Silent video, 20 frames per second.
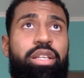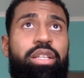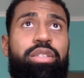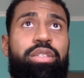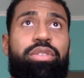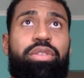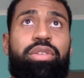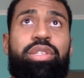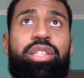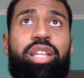
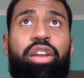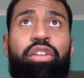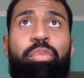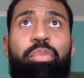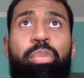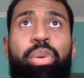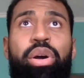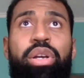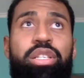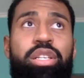So instead
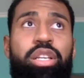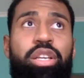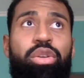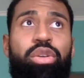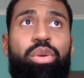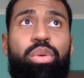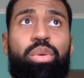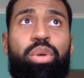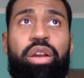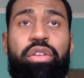of pushing
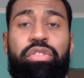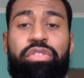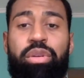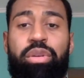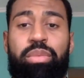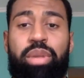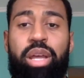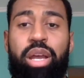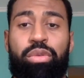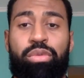you away
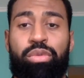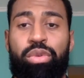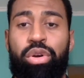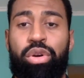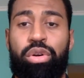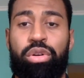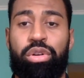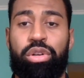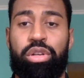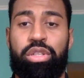from that
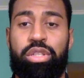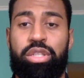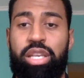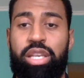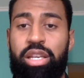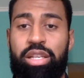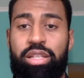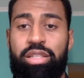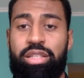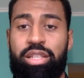role
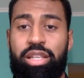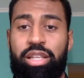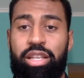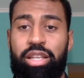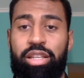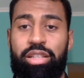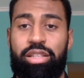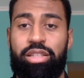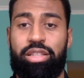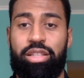
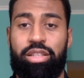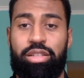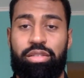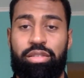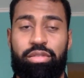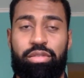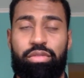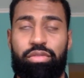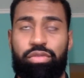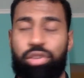continuously
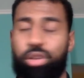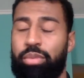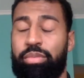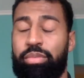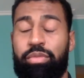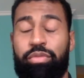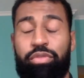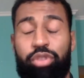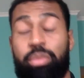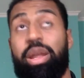from
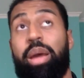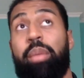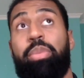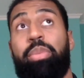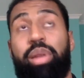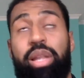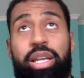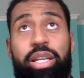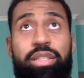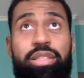that
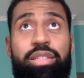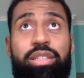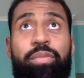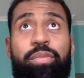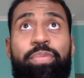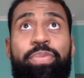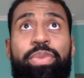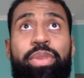place,